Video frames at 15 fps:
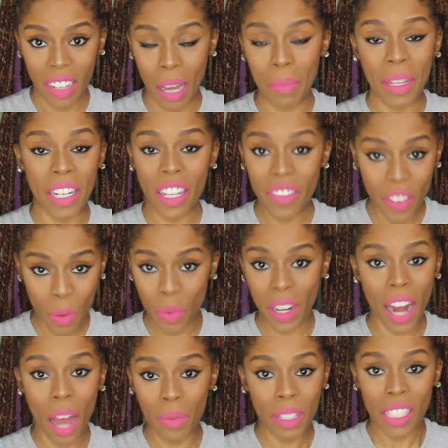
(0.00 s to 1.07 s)
I mean, even
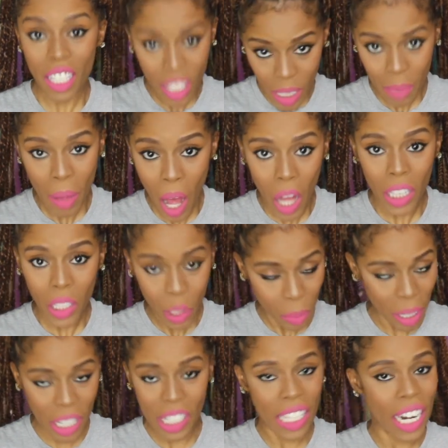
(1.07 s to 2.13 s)
when I was a small little
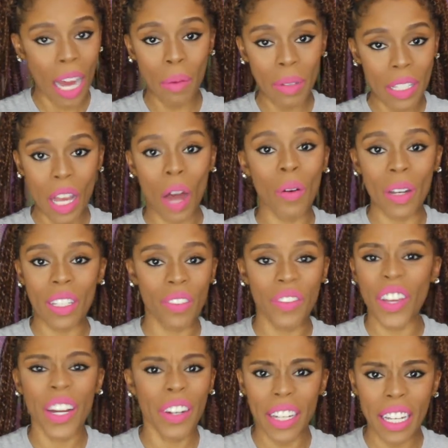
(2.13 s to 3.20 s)
person, I was always
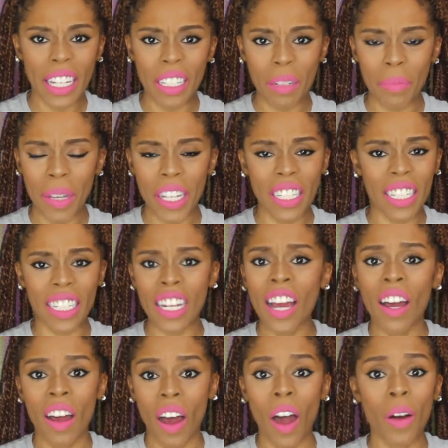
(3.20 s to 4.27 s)
very independent,
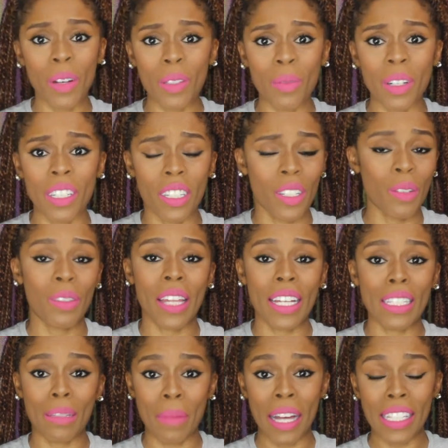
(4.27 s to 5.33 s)
always wanted to do
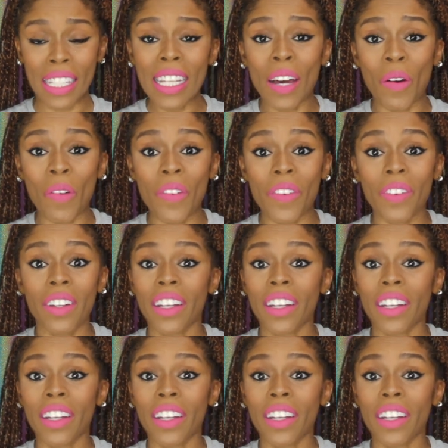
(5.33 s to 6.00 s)
things myself,